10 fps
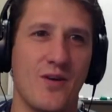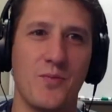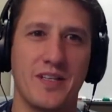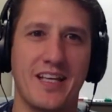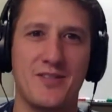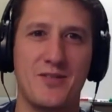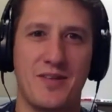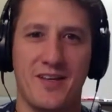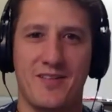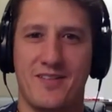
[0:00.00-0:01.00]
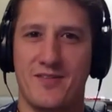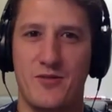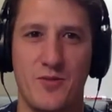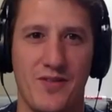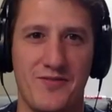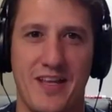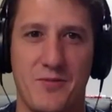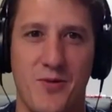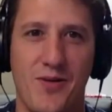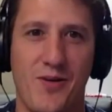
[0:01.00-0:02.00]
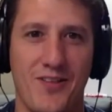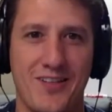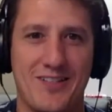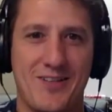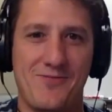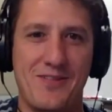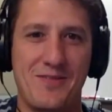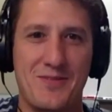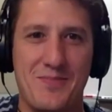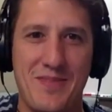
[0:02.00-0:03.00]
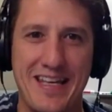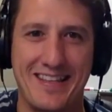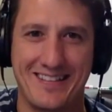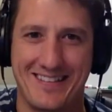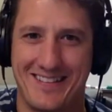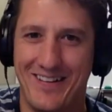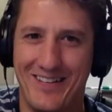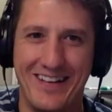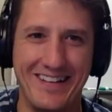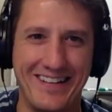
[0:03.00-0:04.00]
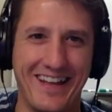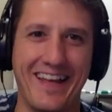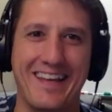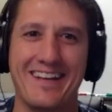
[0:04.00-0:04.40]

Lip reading: but they grow all the stuff to make the stuff. Like